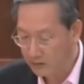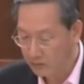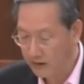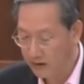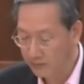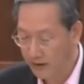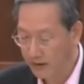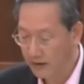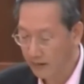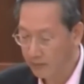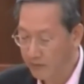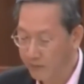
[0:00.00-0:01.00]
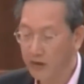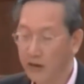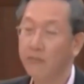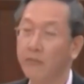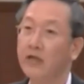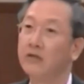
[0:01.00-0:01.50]
display some Im
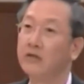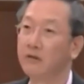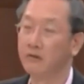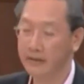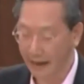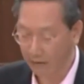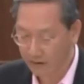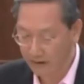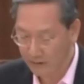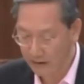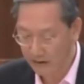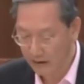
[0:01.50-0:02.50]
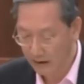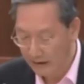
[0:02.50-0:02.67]
images on the LED